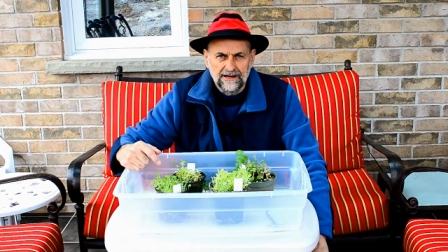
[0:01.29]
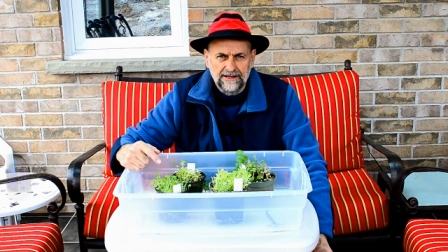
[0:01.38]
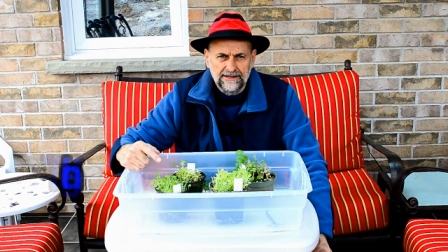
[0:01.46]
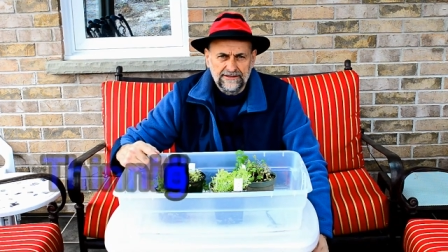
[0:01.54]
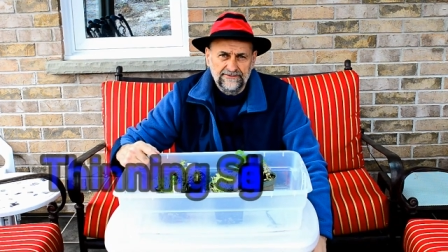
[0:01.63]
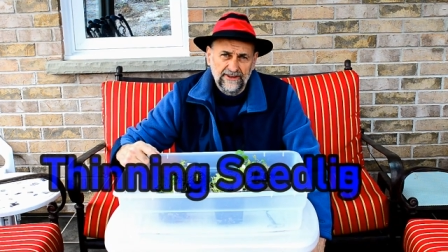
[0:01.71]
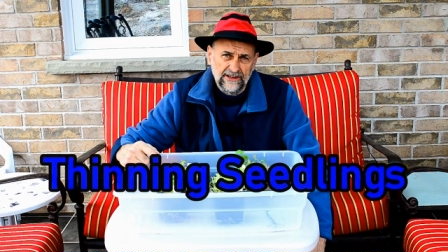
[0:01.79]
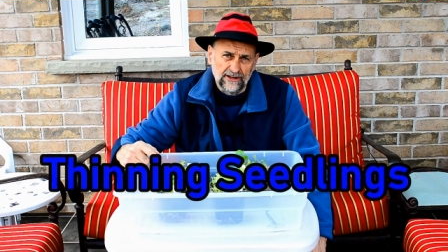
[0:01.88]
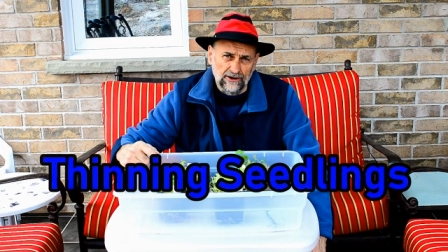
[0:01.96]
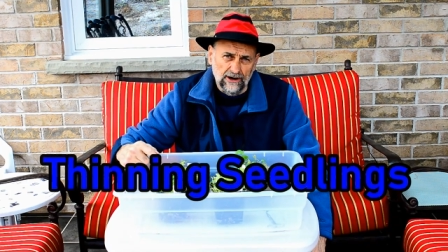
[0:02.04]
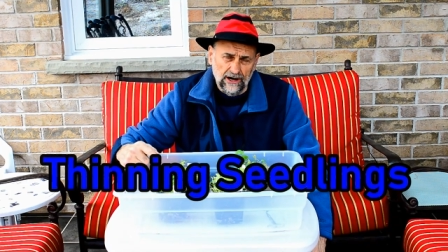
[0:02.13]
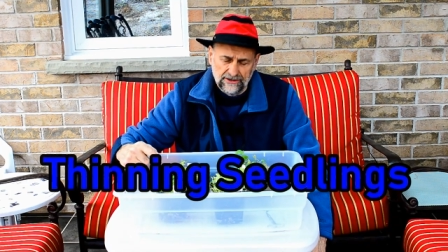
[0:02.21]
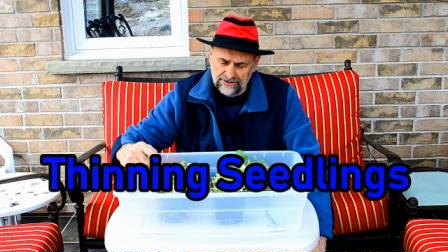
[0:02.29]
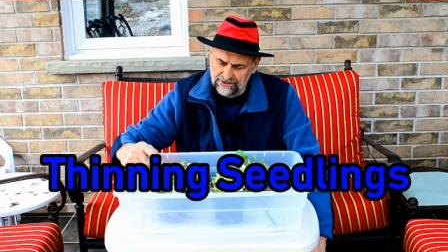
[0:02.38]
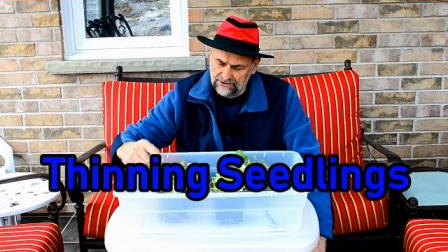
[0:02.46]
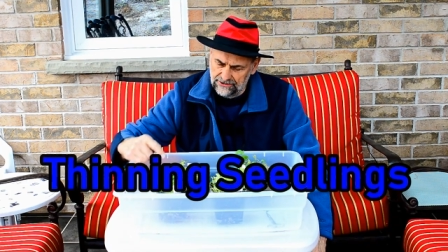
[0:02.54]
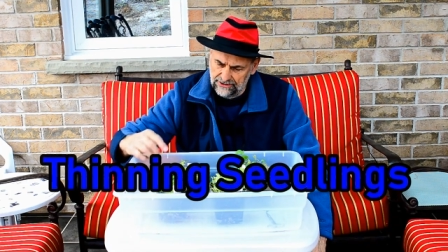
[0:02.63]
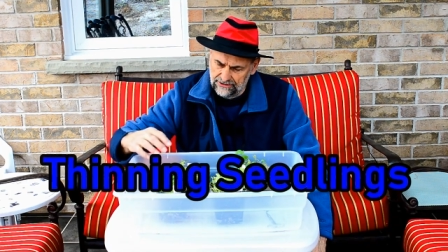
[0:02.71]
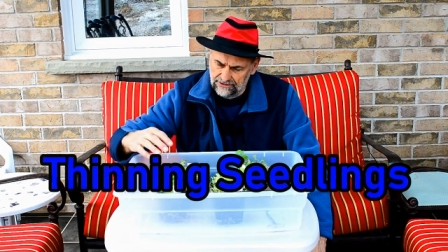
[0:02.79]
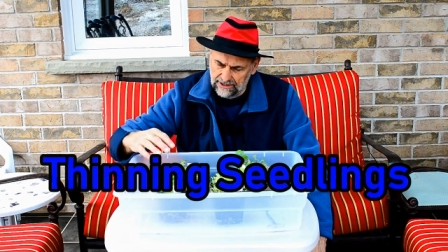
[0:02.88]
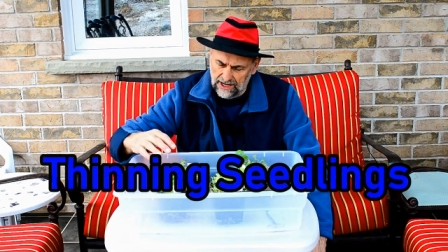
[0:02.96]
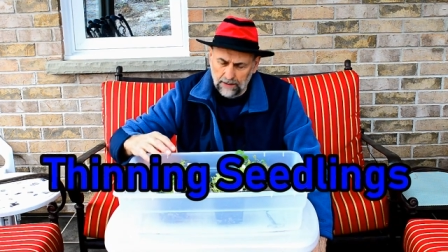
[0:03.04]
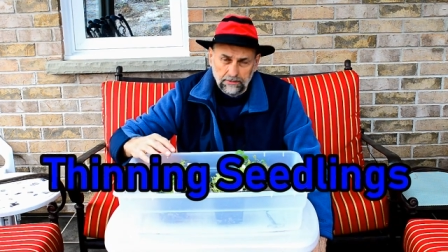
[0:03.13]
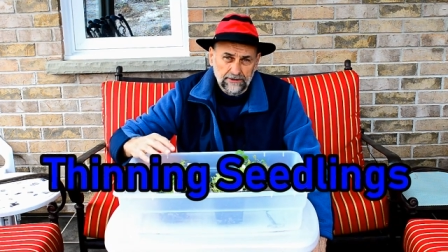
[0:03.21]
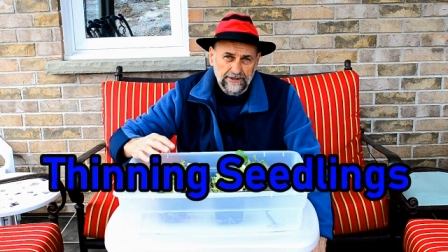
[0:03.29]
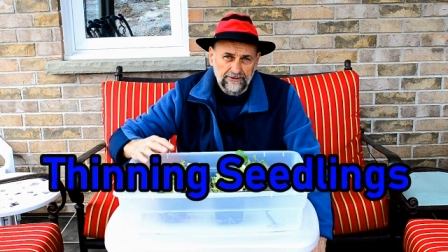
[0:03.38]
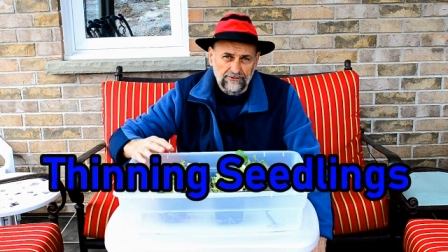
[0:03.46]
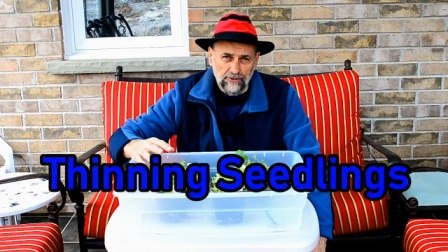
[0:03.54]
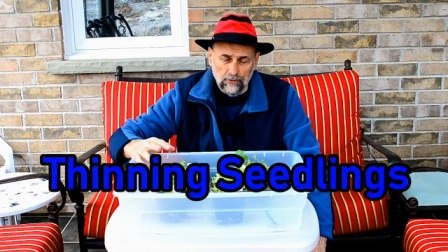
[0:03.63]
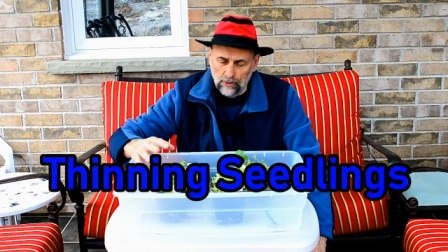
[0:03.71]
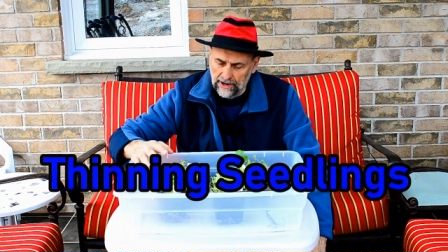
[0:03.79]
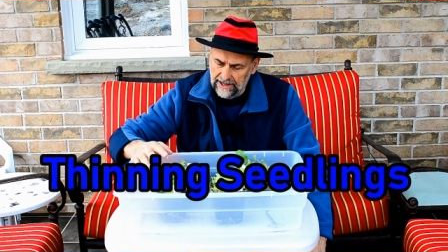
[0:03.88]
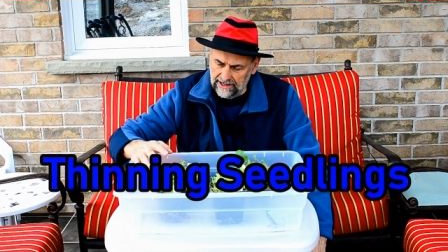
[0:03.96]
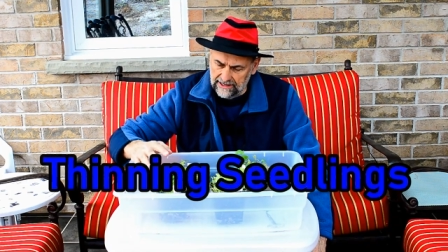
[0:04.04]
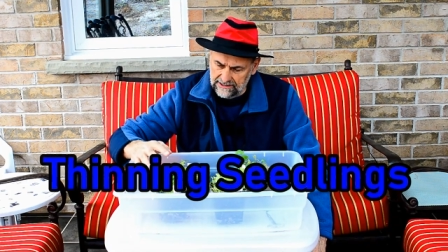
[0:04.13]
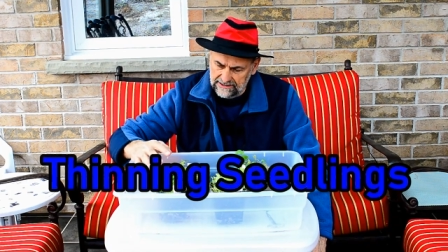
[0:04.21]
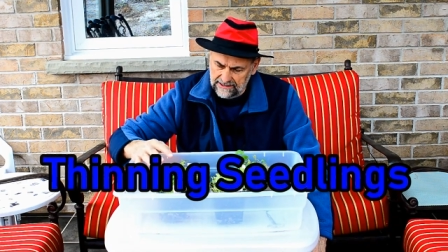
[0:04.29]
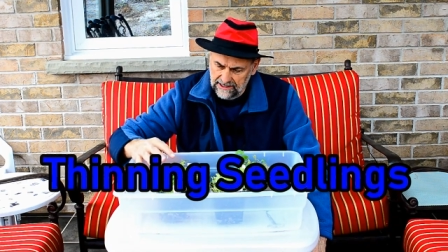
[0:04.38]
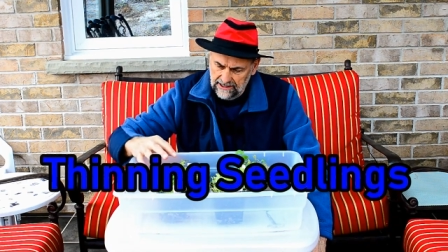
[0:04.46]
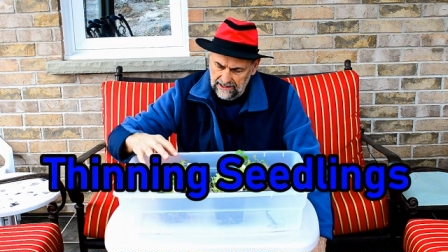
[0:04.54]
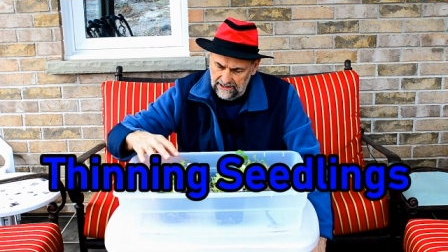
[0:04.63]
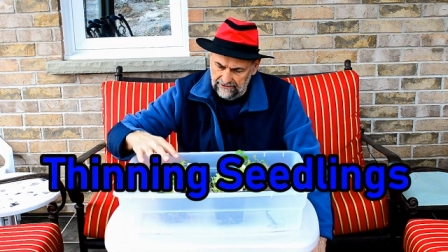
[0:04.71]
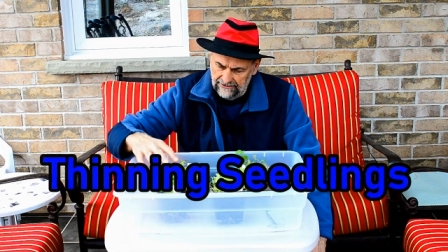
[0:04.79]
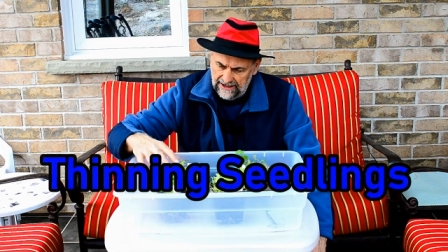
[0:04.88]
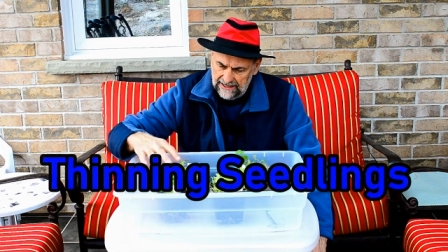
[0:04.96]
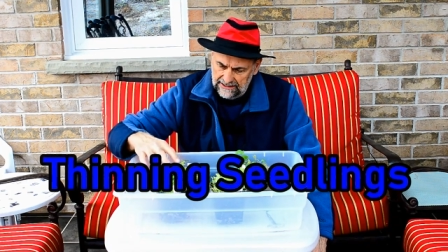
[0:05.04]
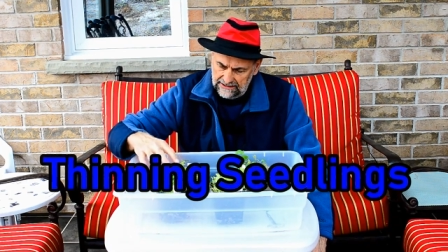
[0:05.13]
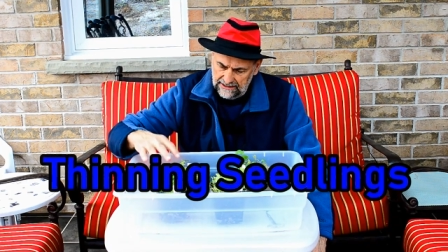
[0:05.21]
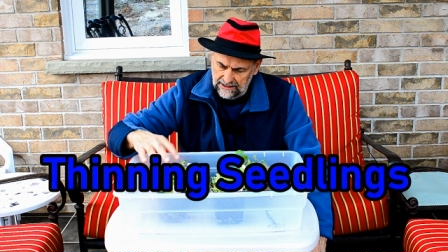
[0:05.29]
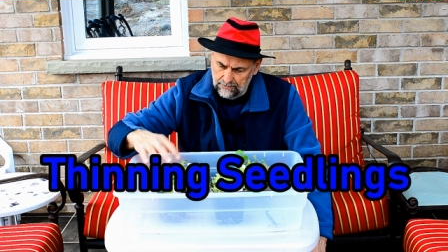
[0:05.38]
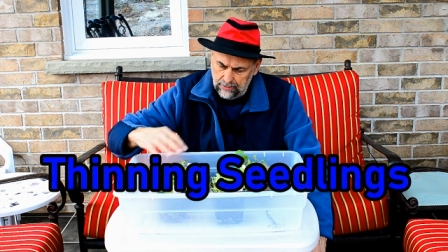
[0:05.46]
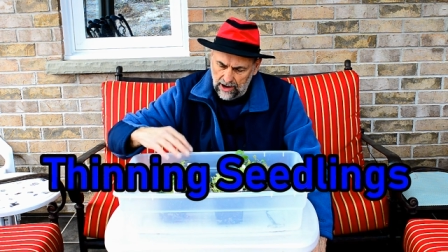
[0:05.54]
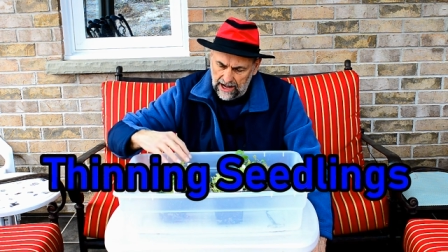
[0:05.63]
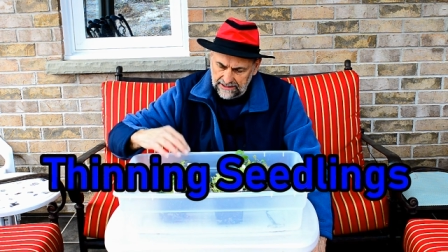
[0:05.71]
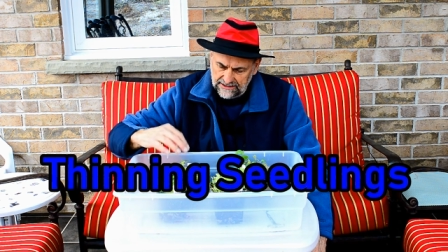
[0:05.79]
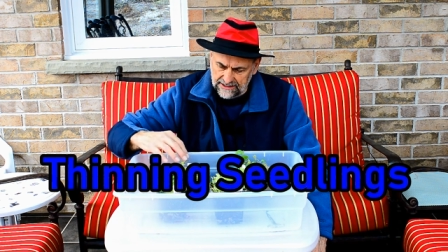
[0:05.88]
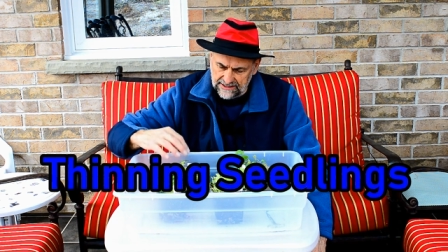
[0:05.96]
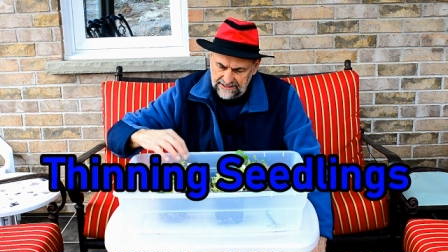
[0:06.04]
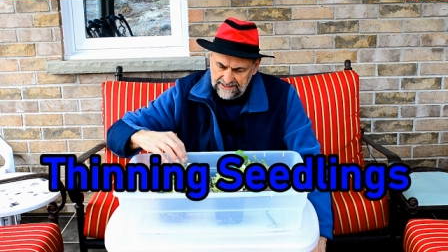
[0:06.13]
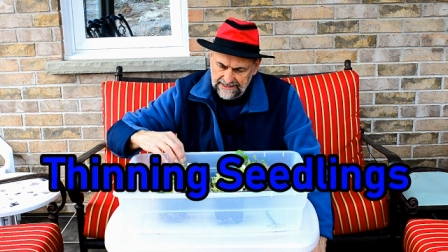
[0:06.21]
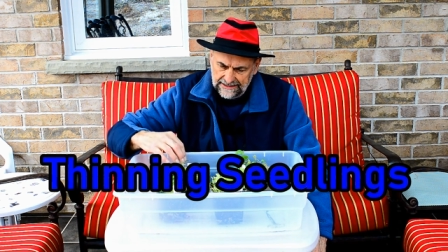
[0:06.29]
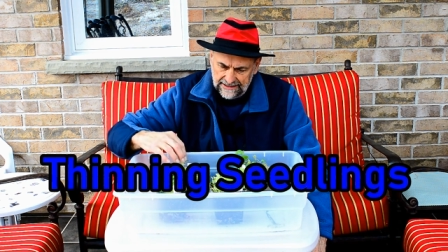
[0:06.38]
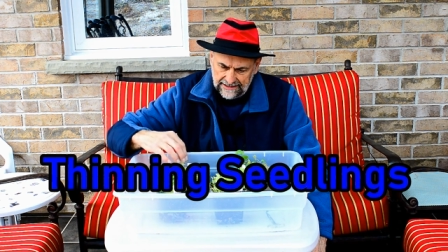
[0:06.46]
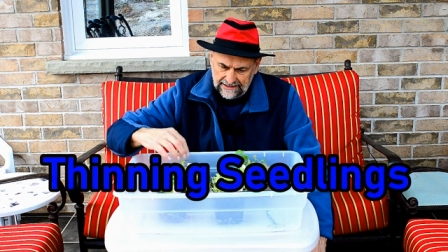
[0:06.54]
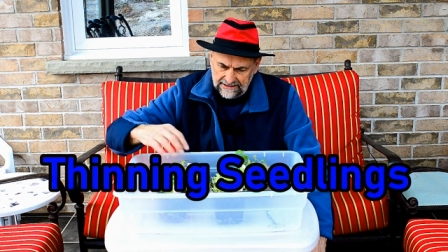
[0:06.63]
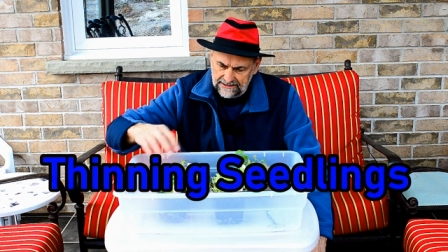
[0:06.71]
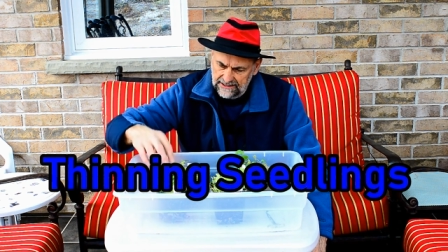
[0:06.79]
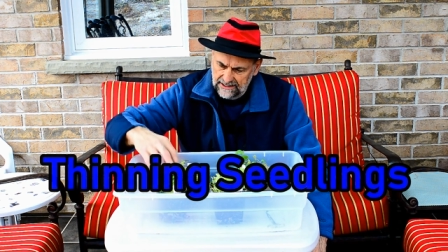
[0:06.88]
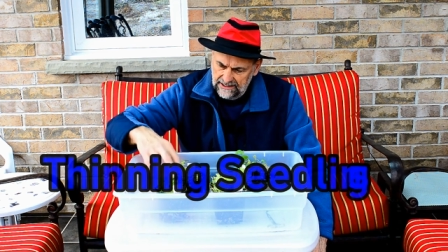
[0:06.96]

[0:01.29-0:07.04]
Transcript: In this video, I'll show you a couple different ways of handling pots of seedlings